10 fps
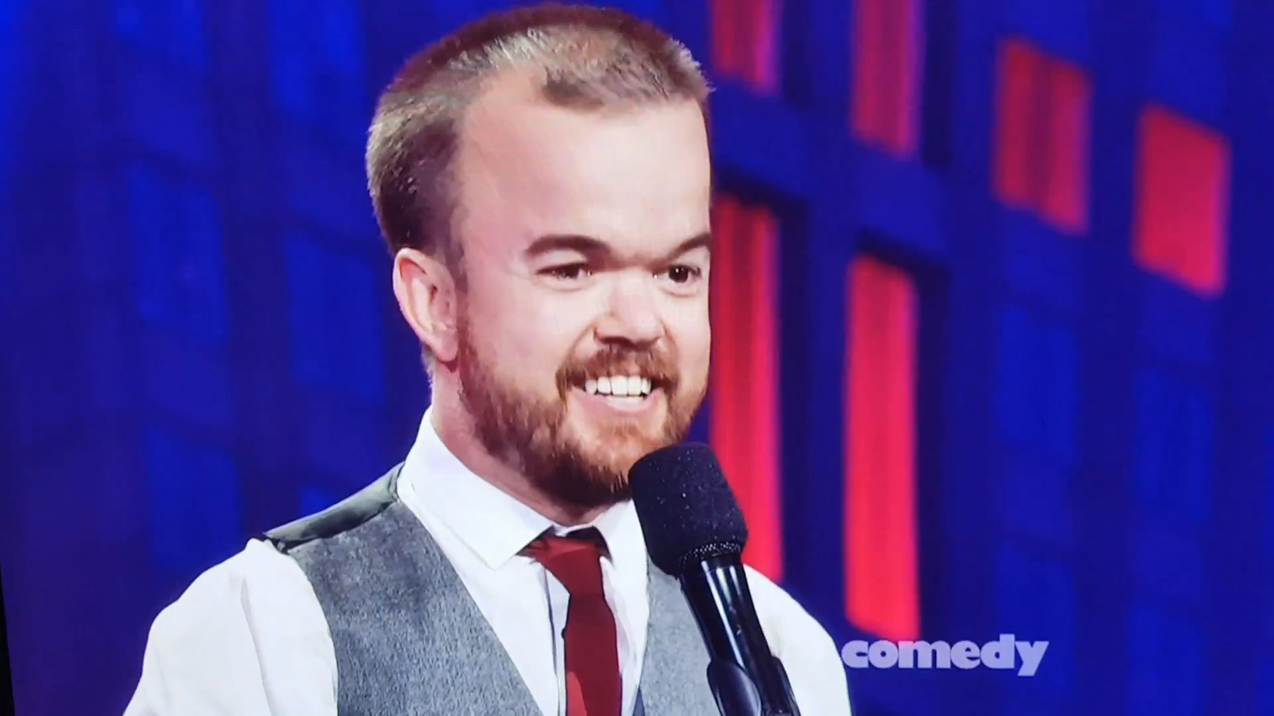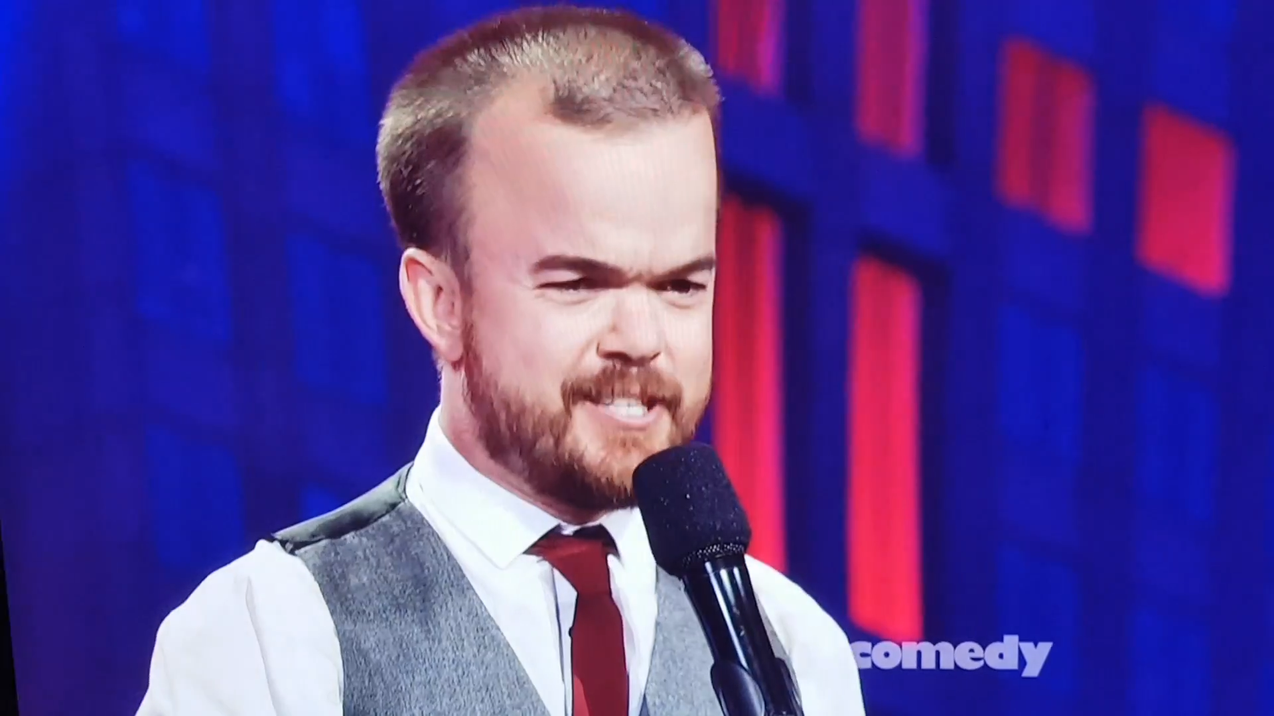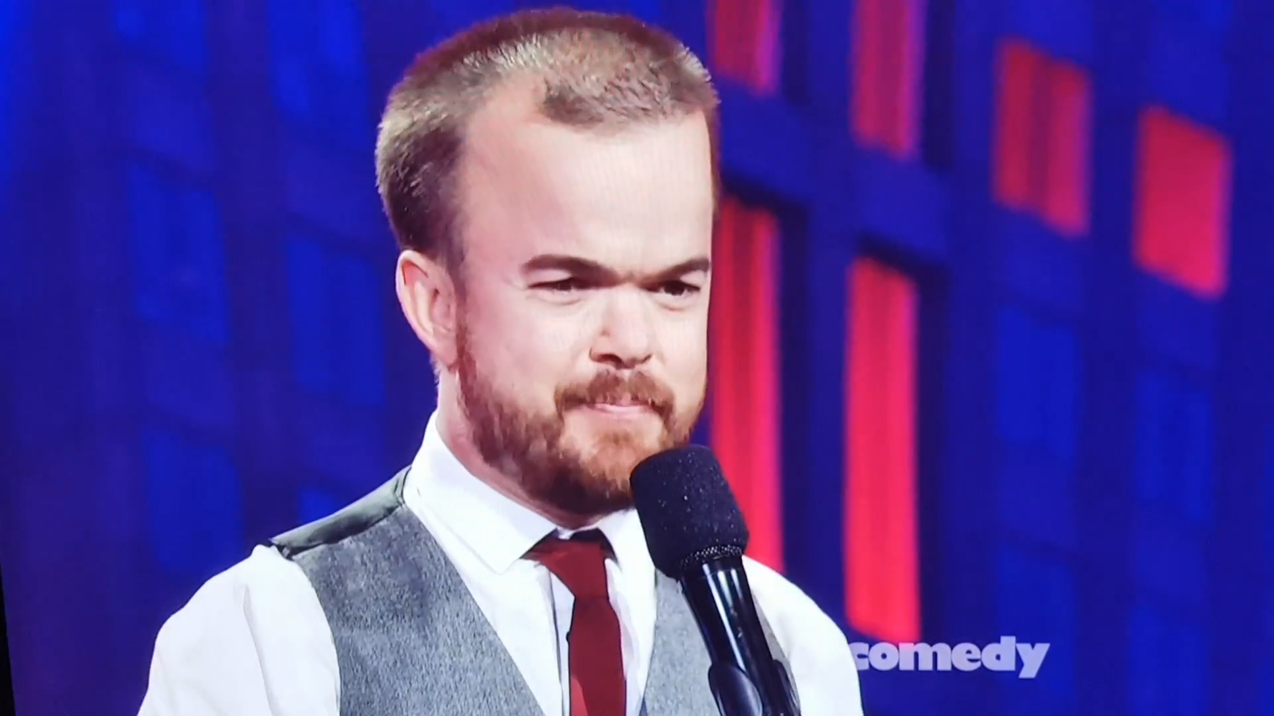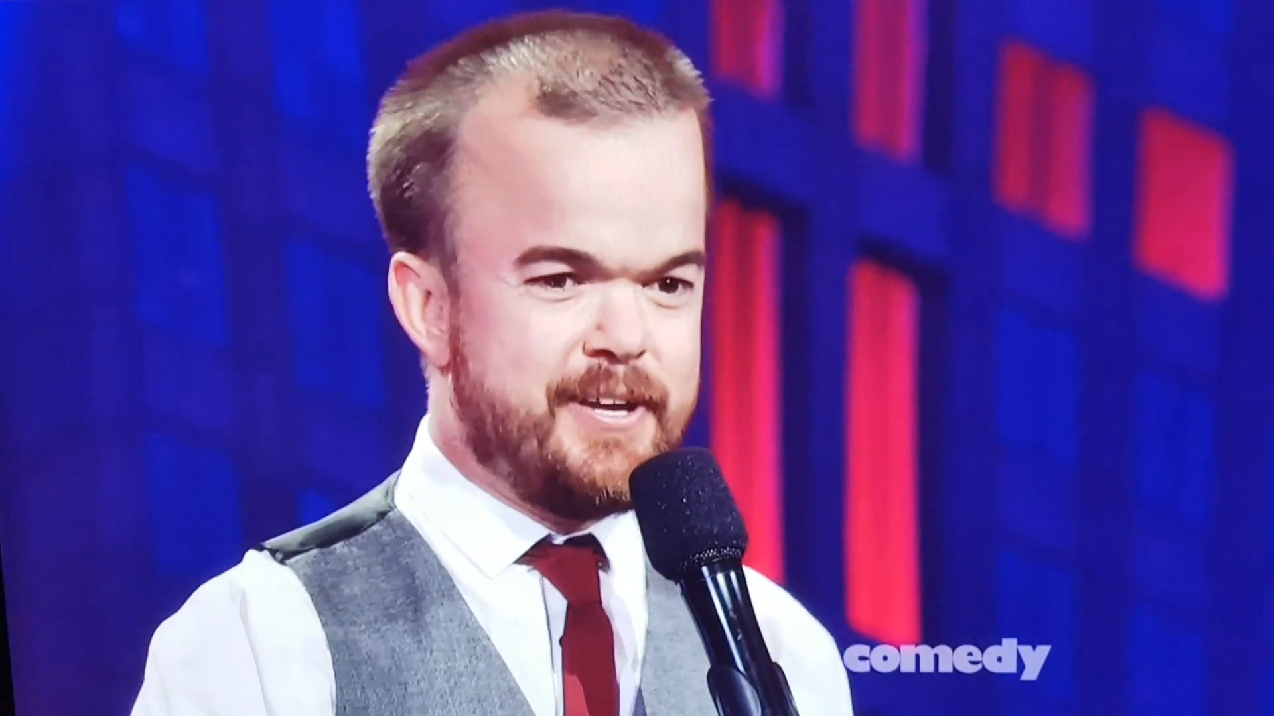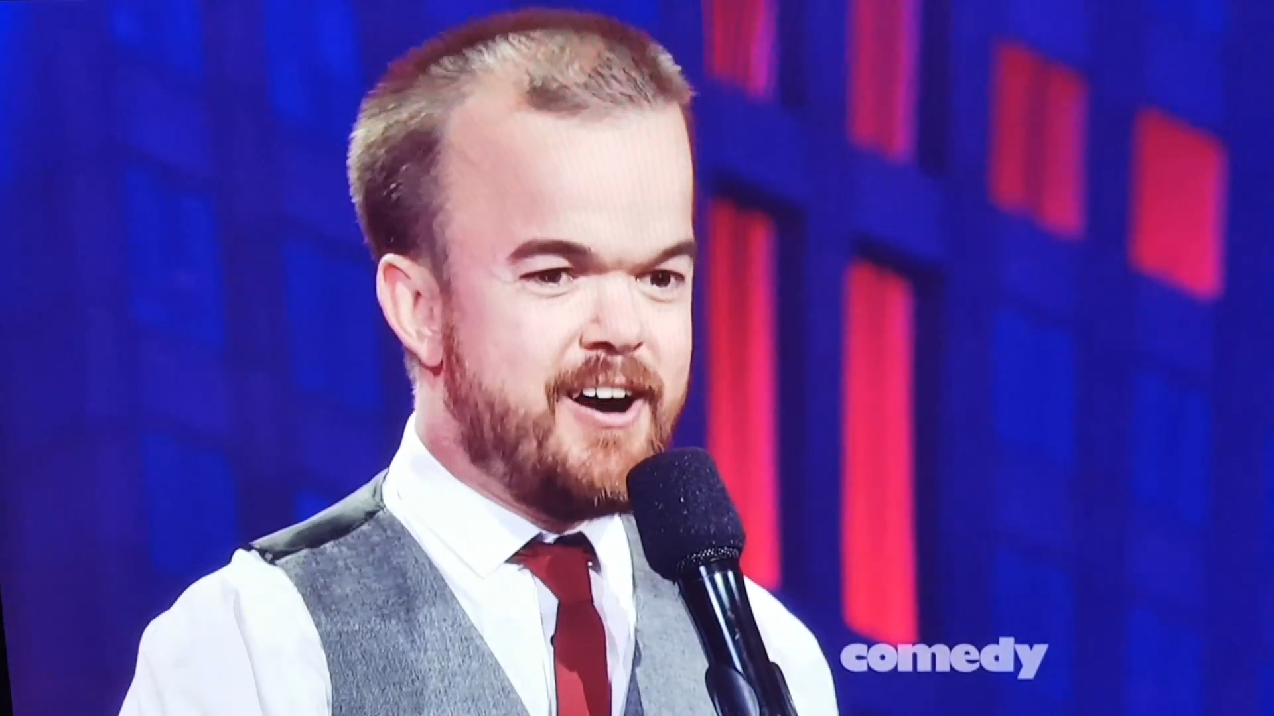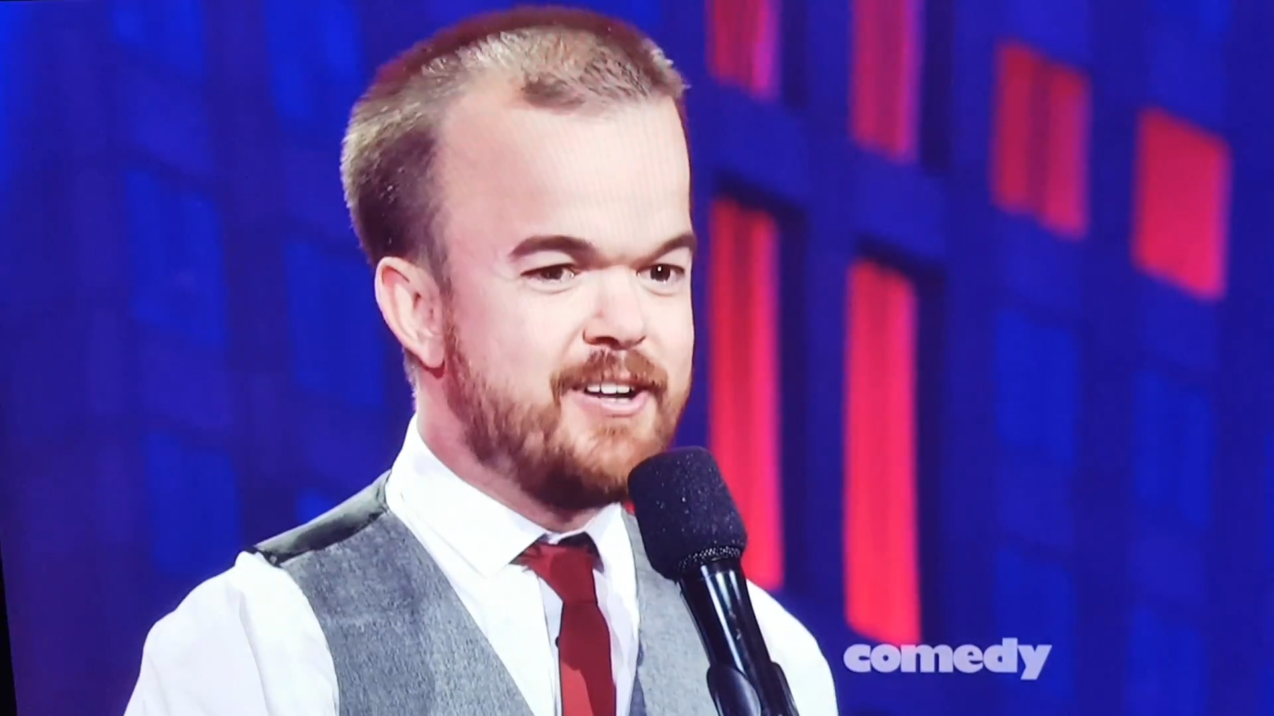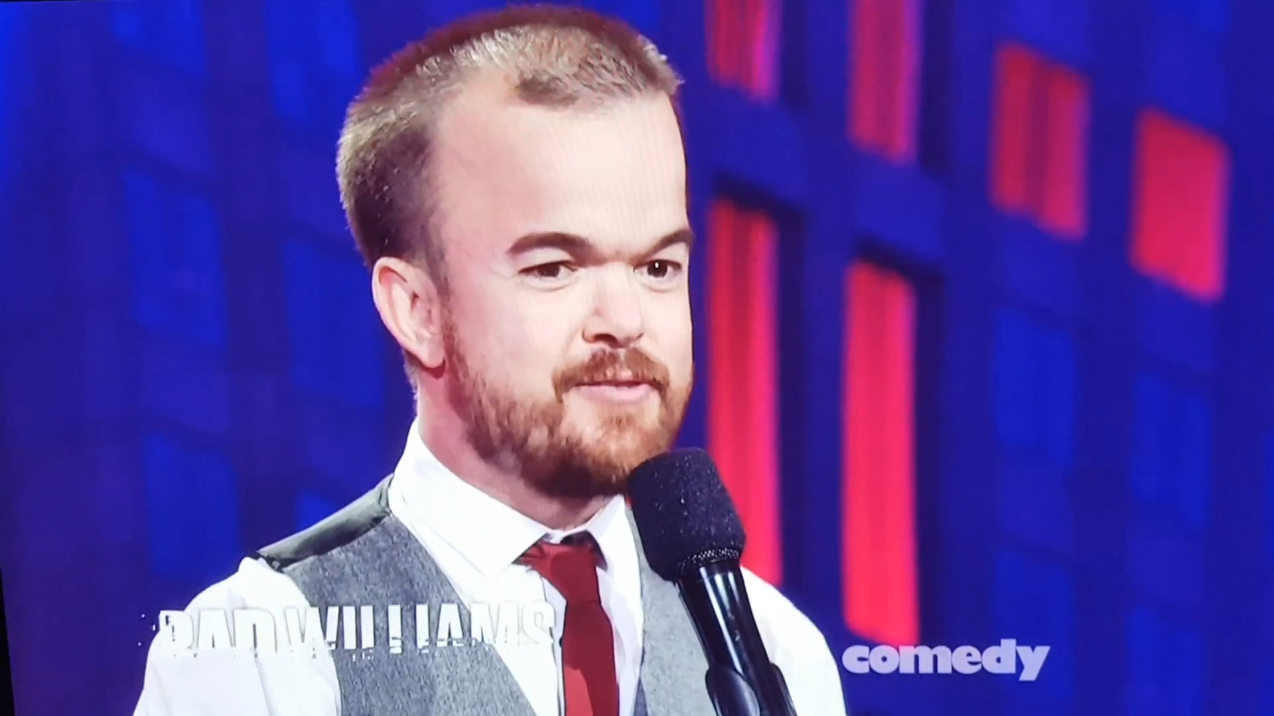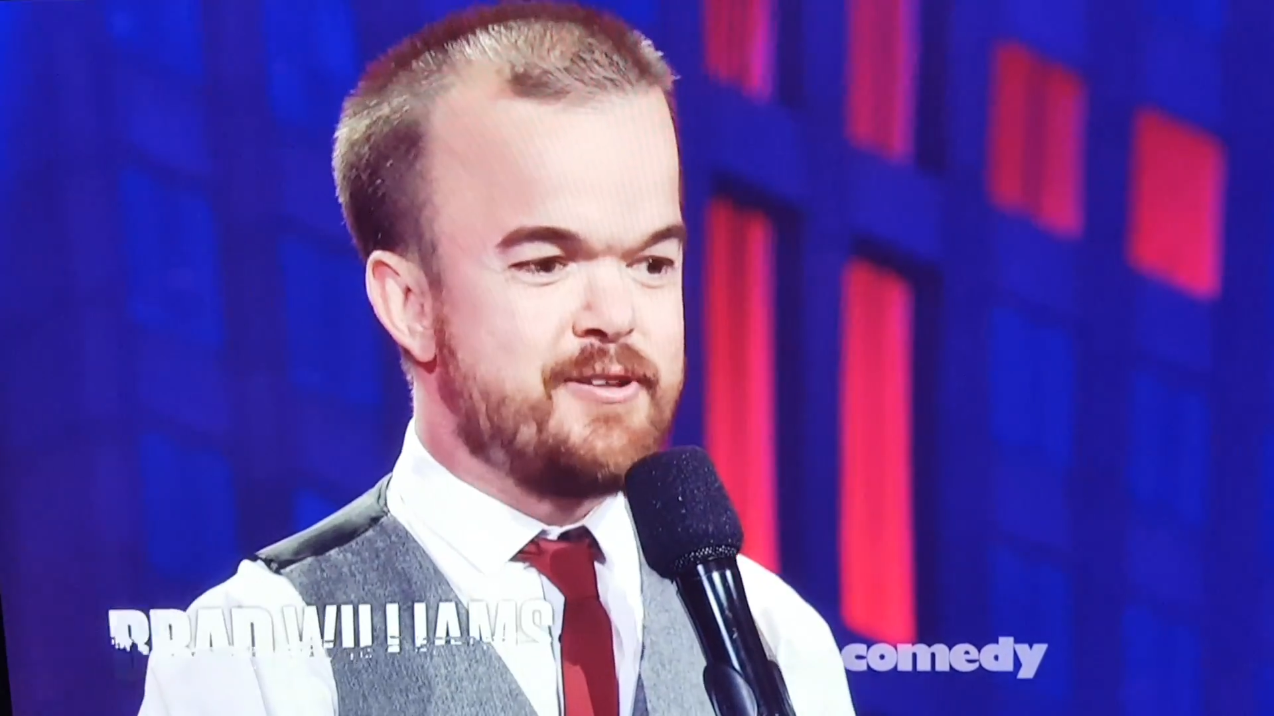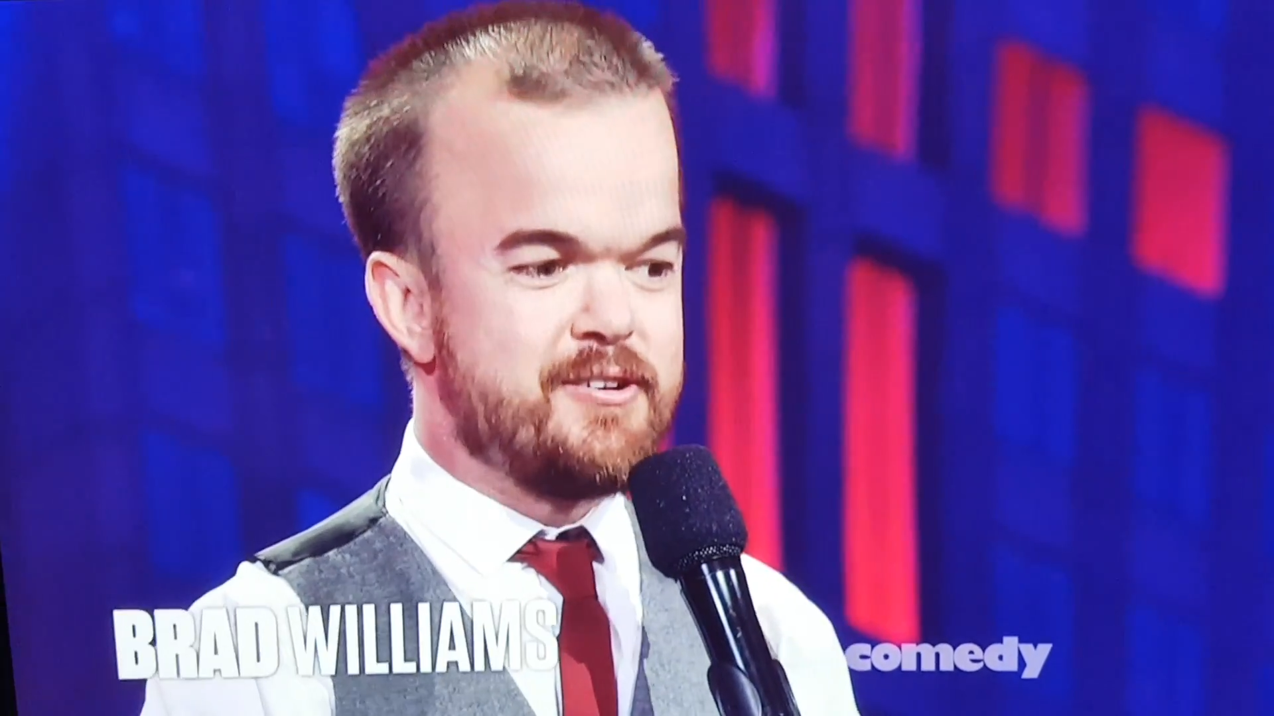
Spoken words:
Let's be honest